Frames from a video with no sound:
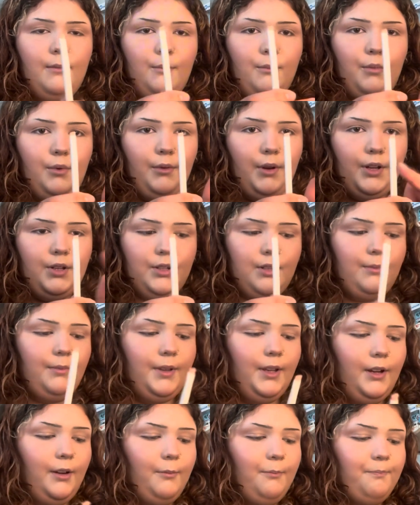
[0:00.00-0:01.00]
brush up
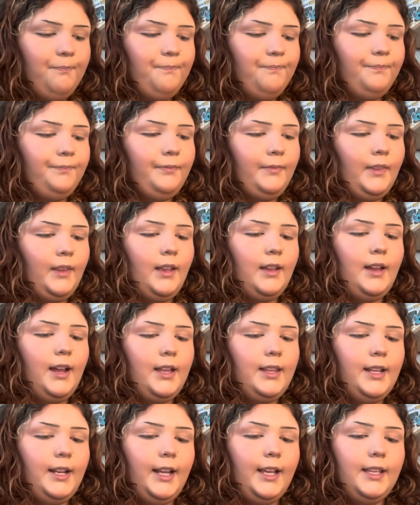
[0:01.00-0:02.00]
here.
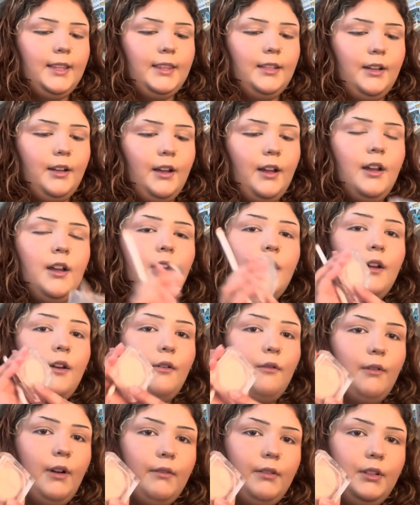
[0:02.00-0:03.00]
And then I get the
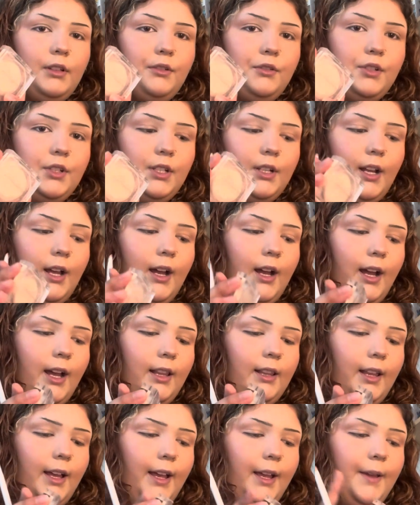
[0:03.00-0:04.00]
Revolution
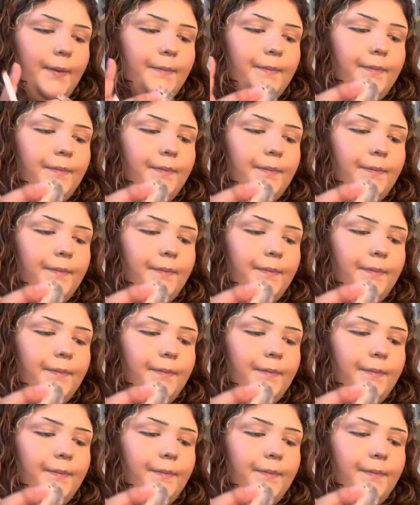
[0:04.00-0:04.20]
highlight,